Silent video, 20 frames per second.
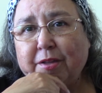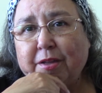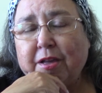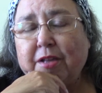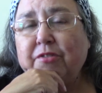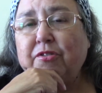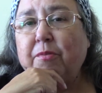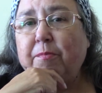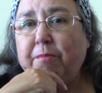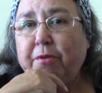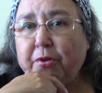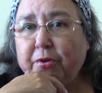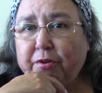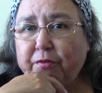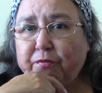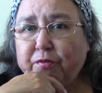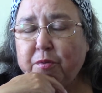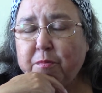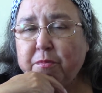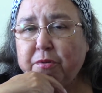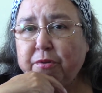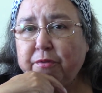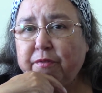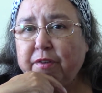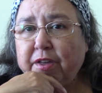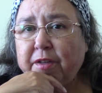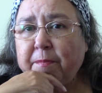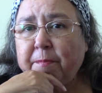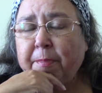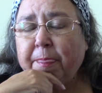It's a beautiful
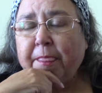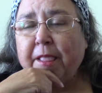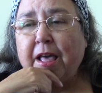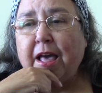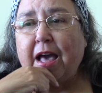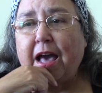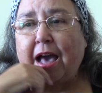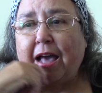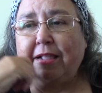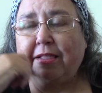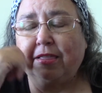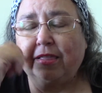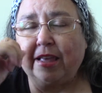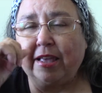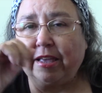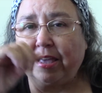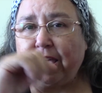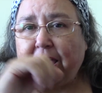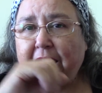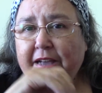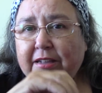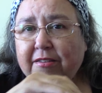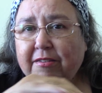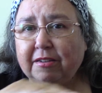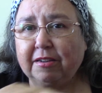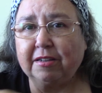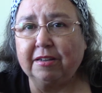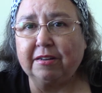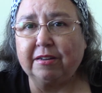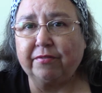movie. I think
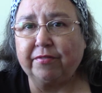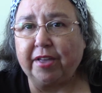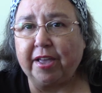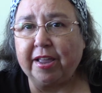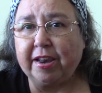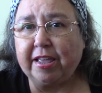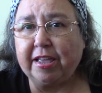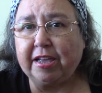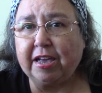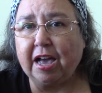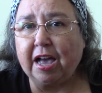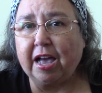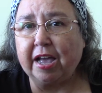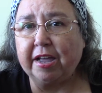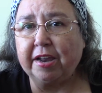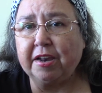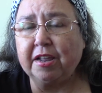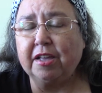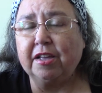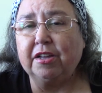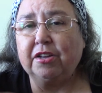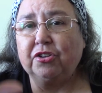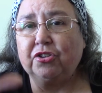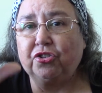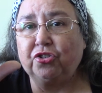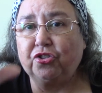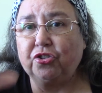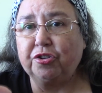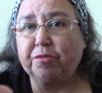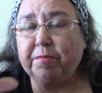excellent of any kind
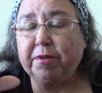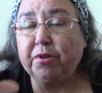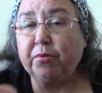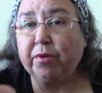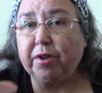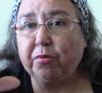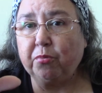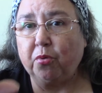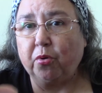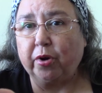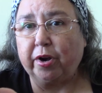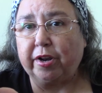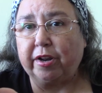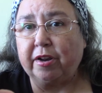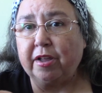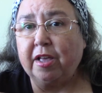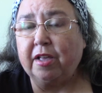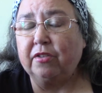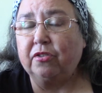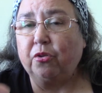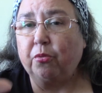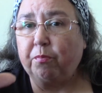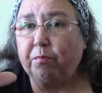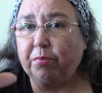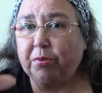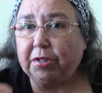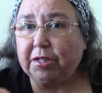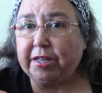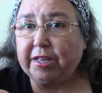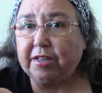should be rewarded. So
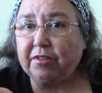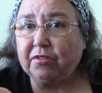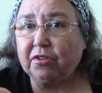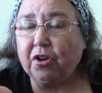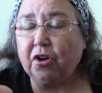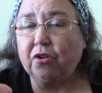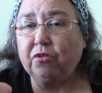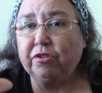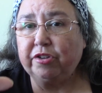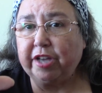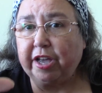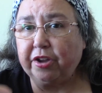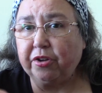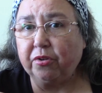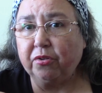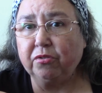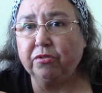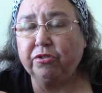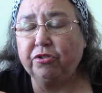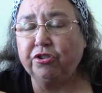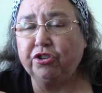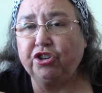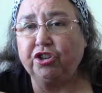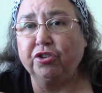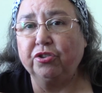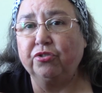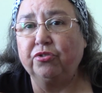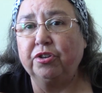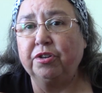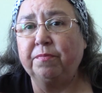please go take your older
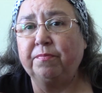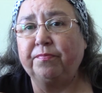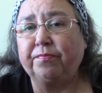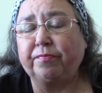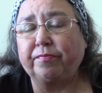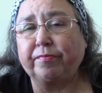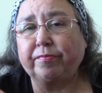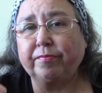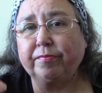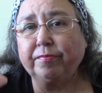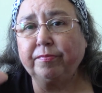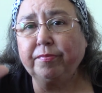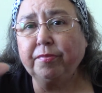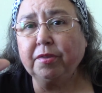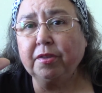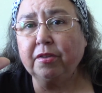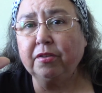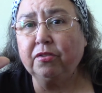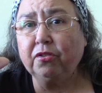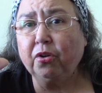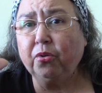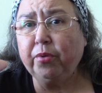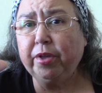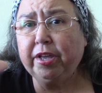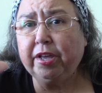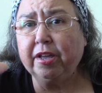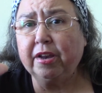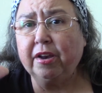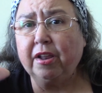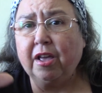children so we
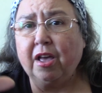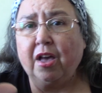can